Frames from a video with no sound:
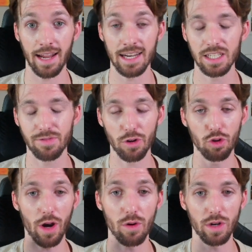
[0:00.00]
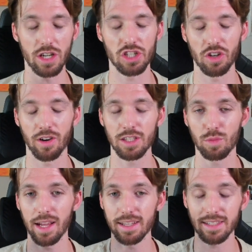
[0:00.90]
I just feel great reassurance
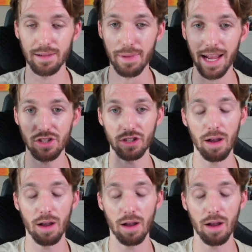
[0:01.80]
when I see major